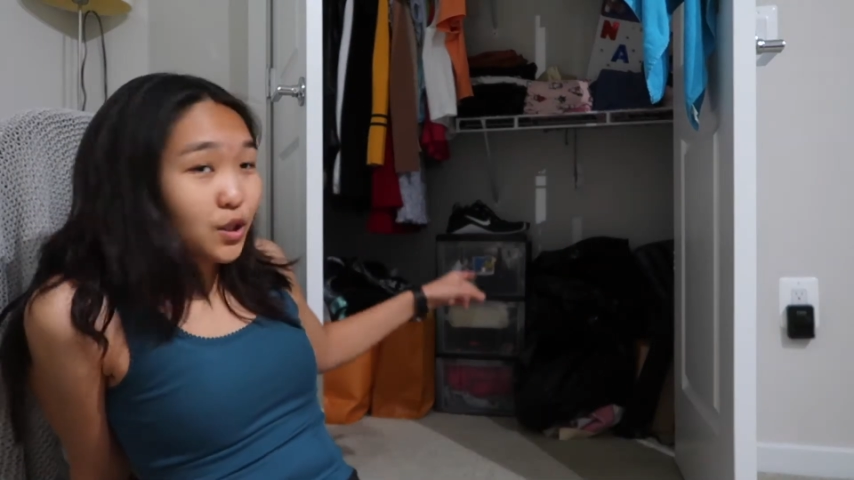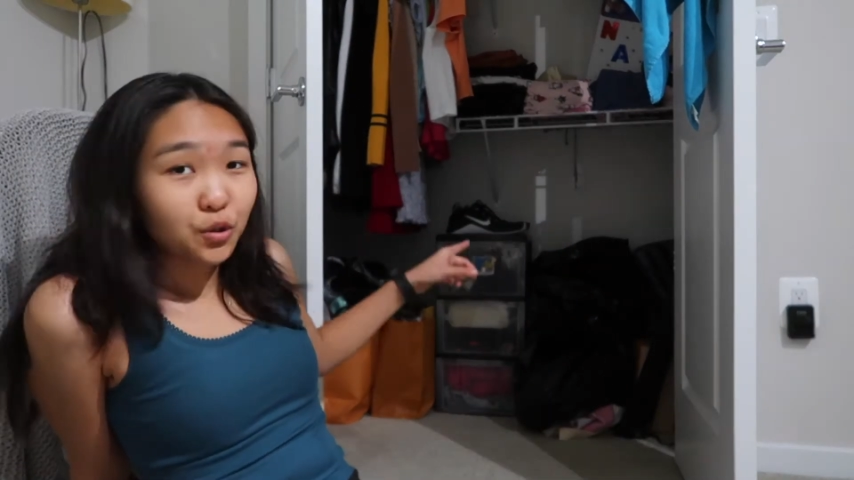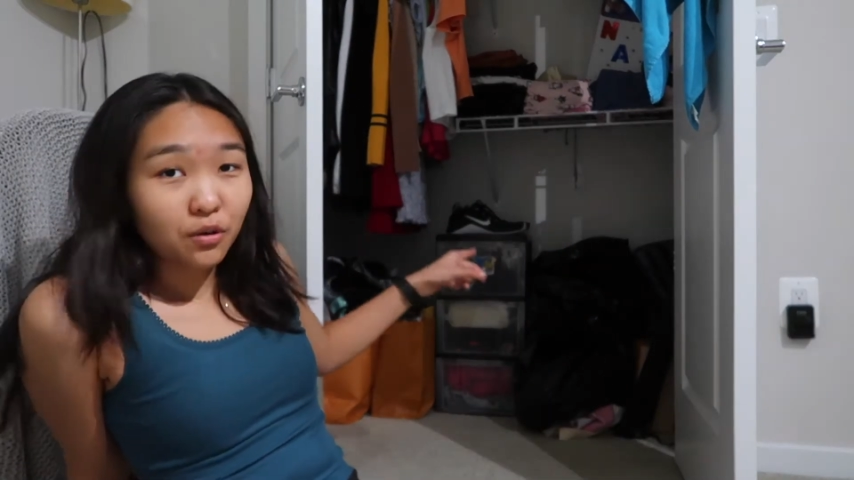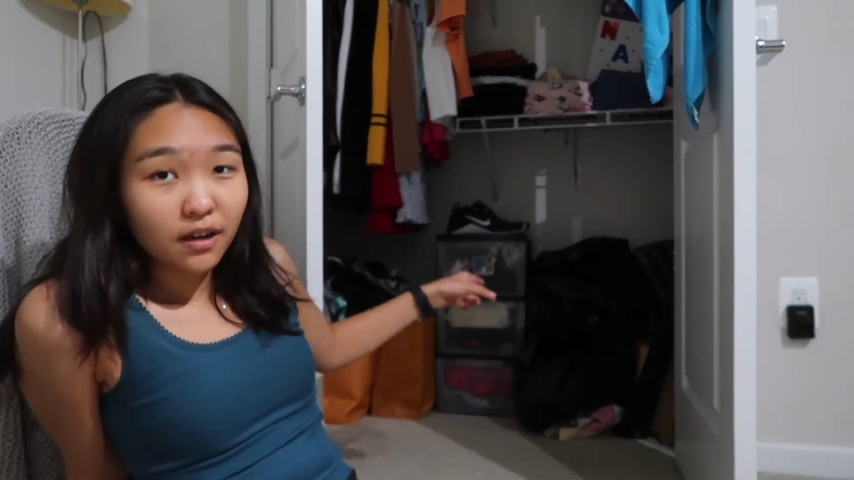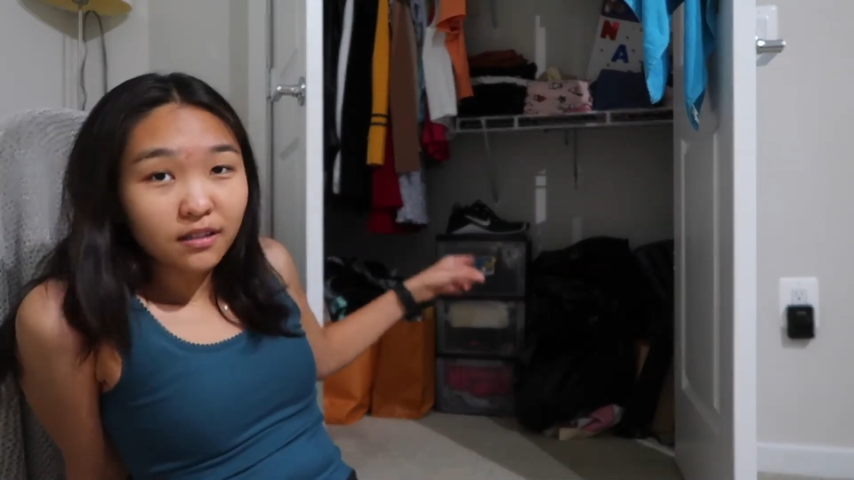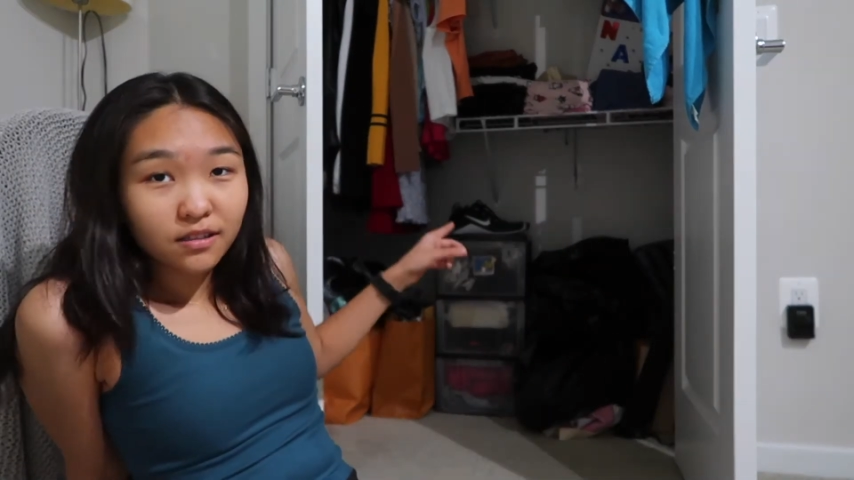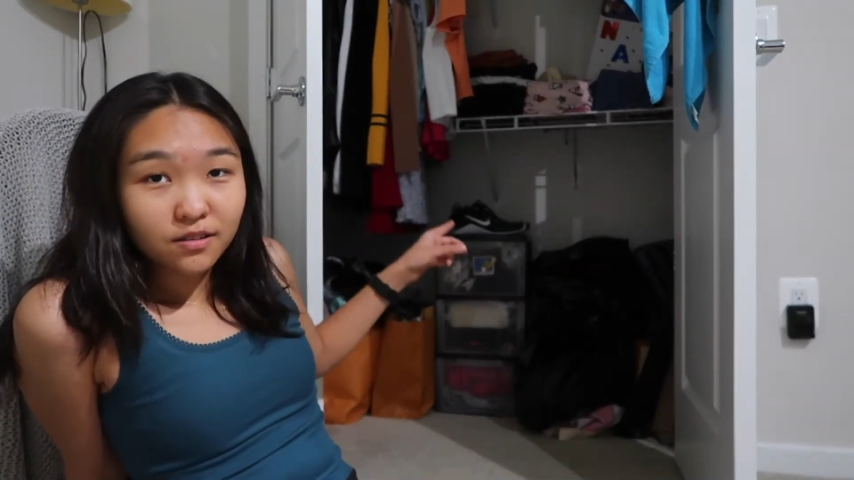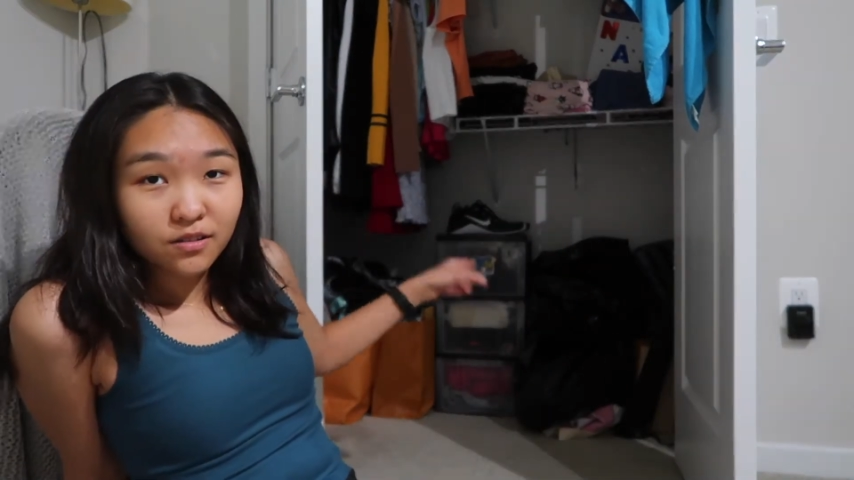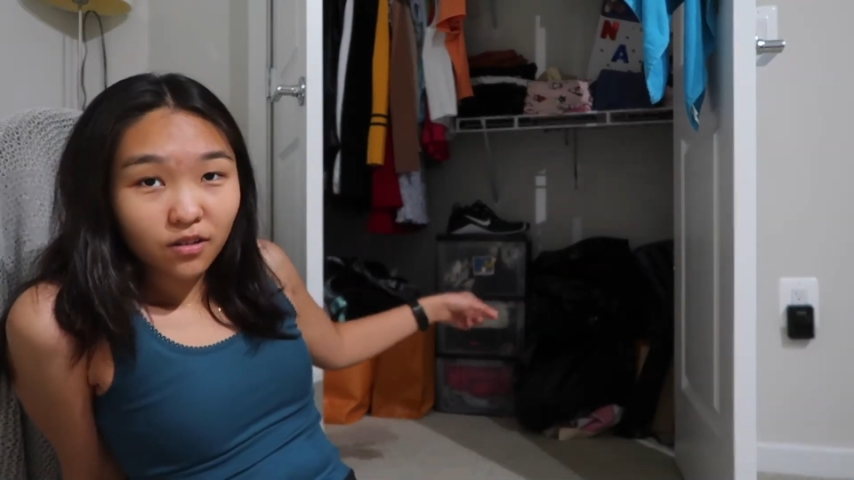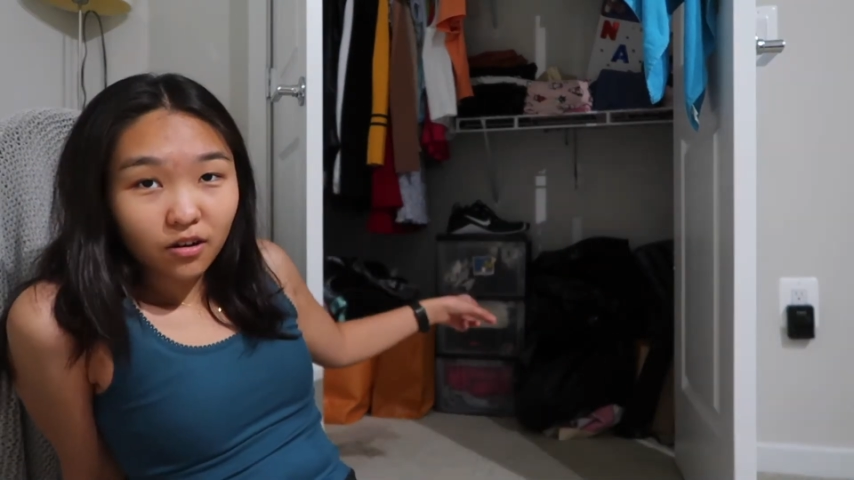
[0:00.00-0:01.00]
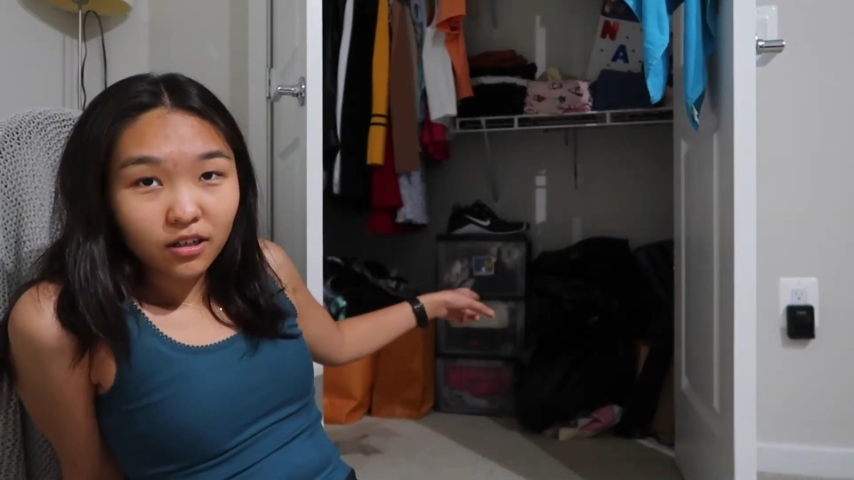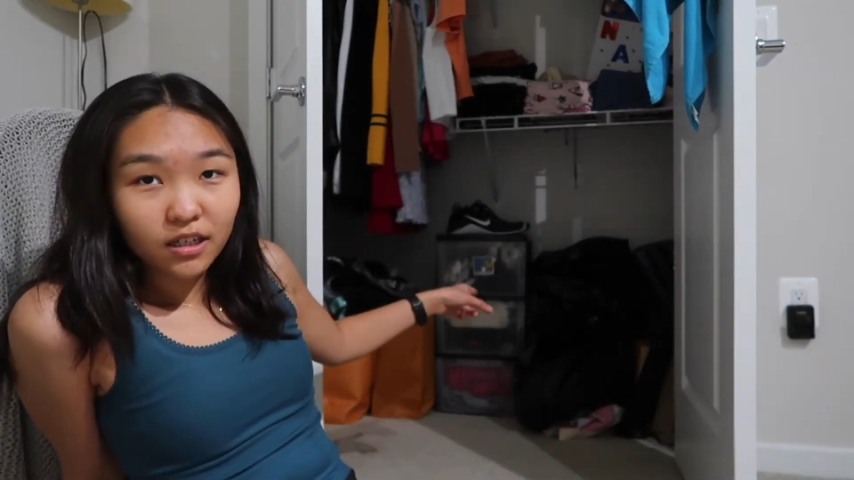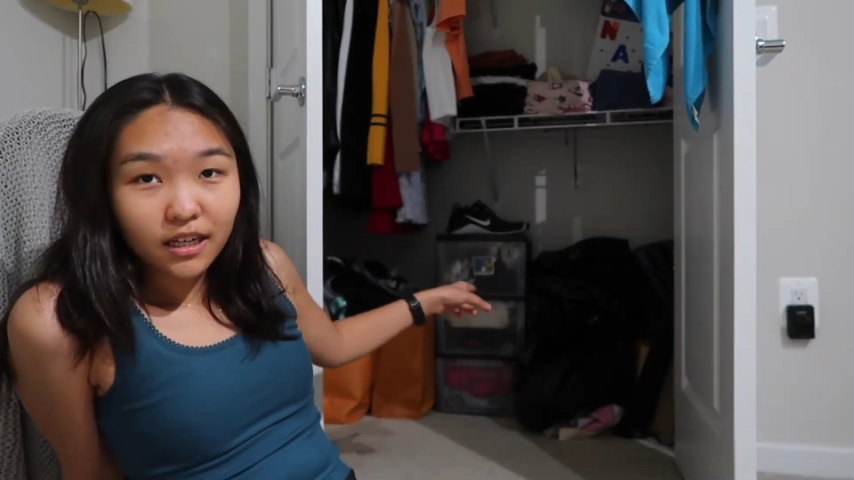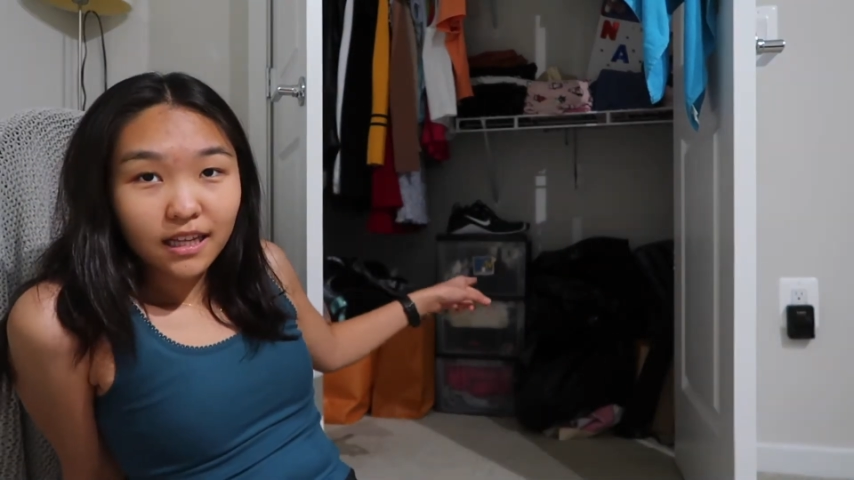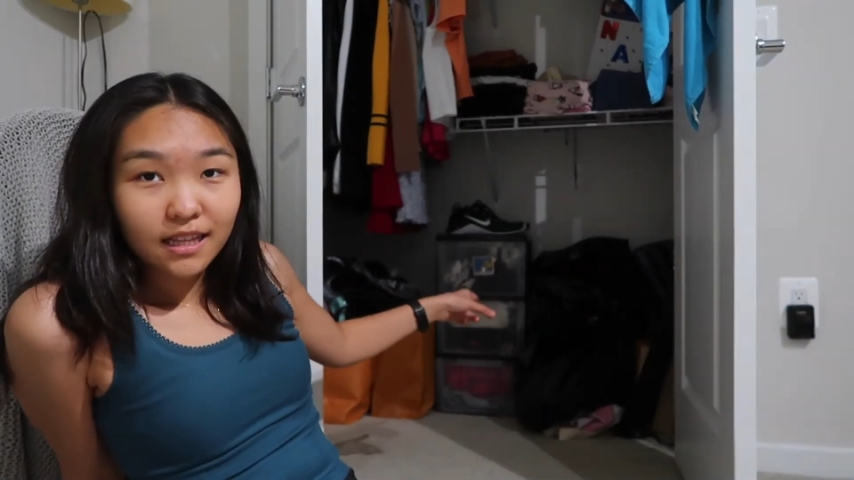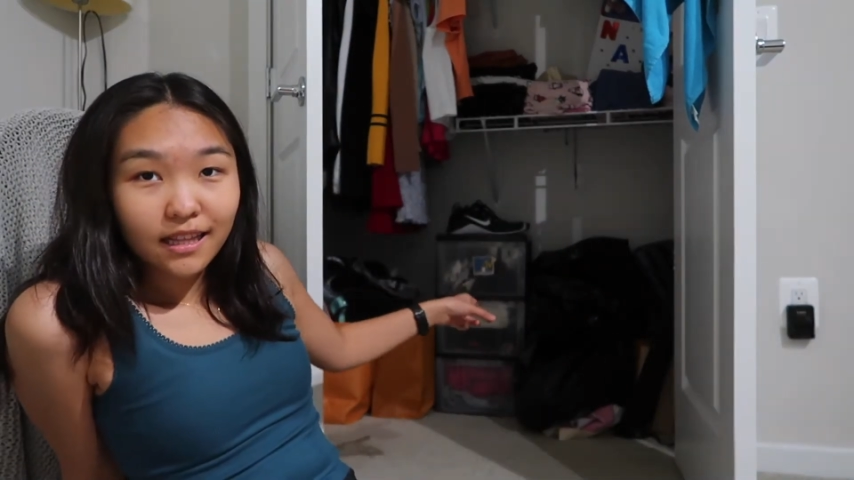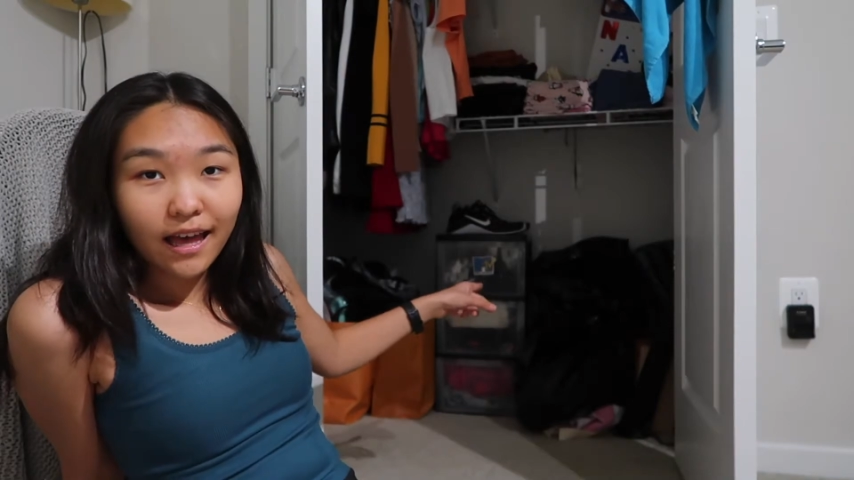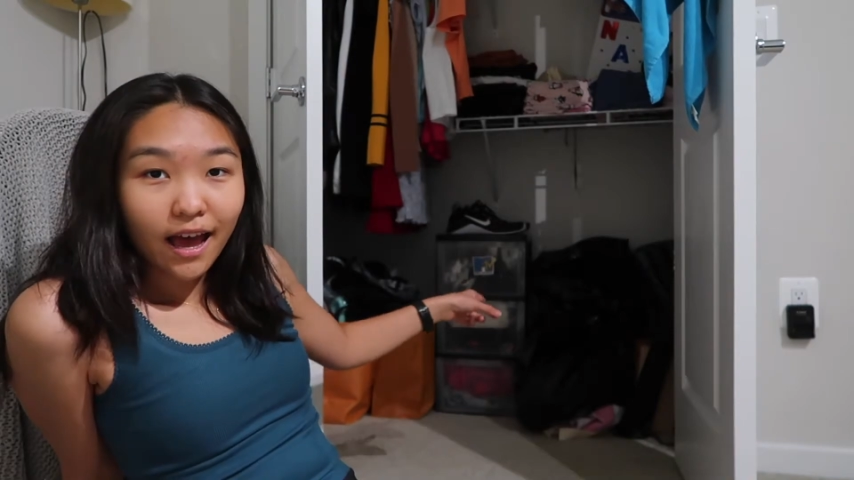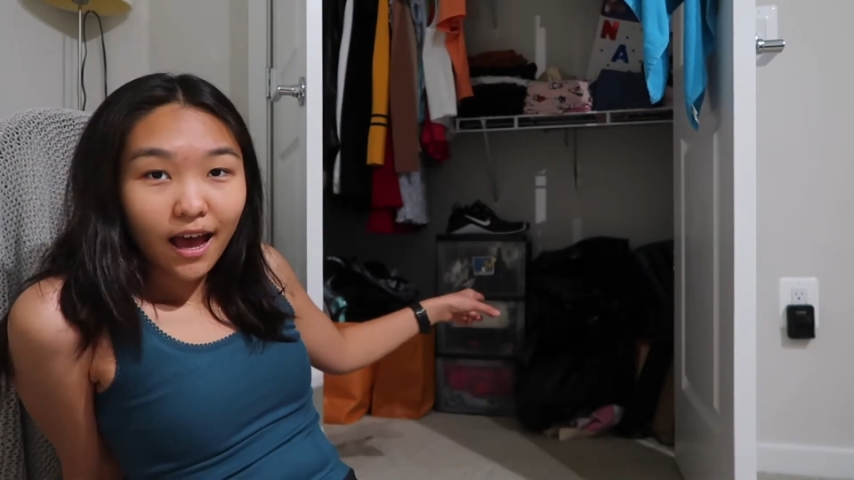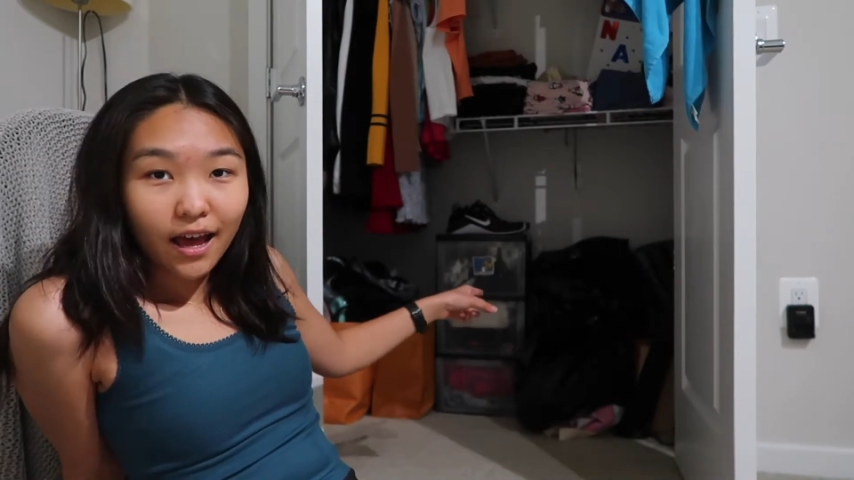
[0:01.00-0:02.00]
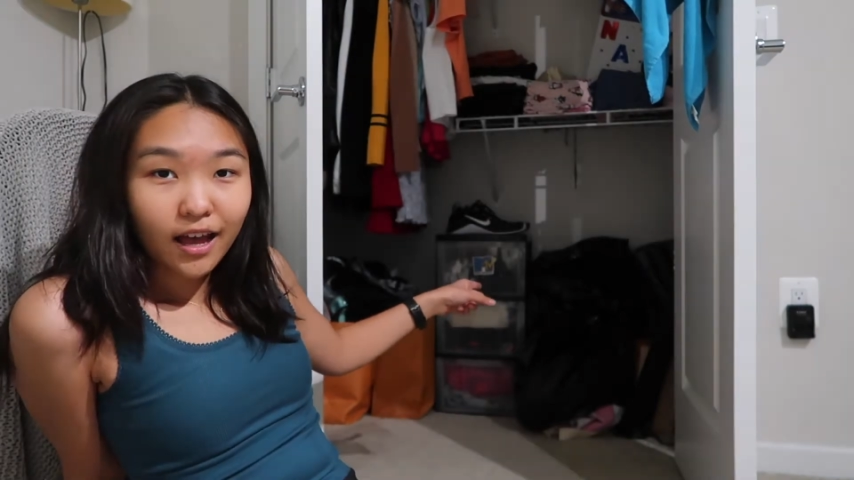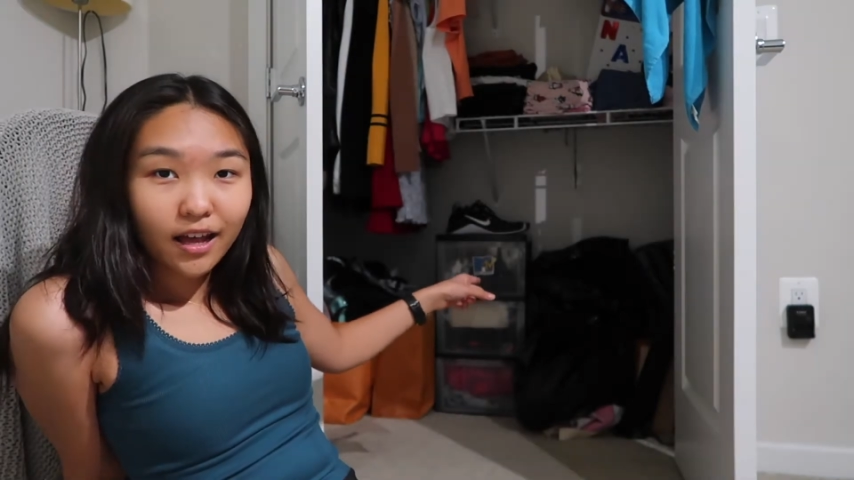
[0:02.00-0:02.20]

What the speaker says: tried to start in that